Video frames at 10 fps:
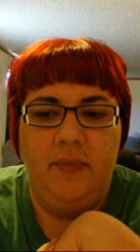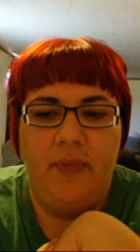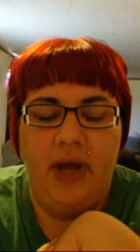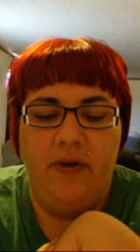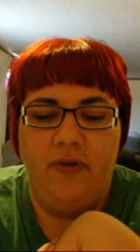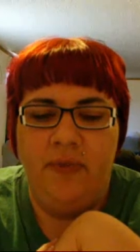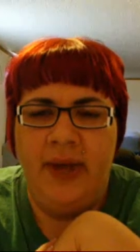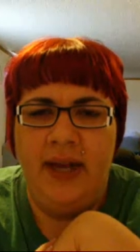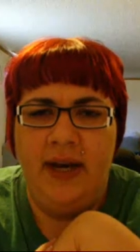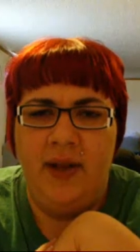my
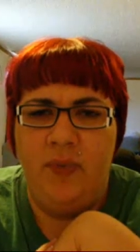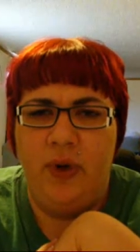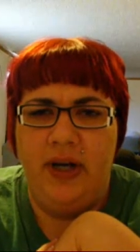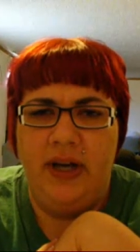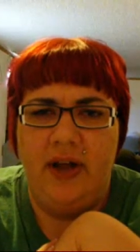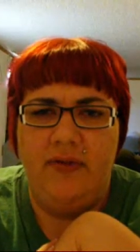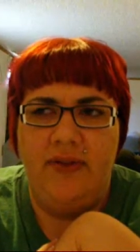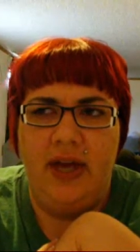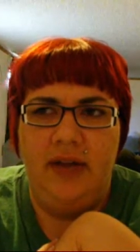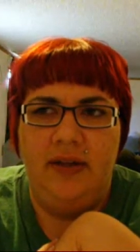roommate had pointed out
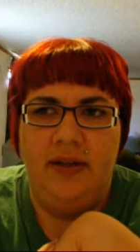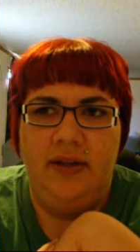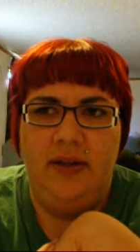that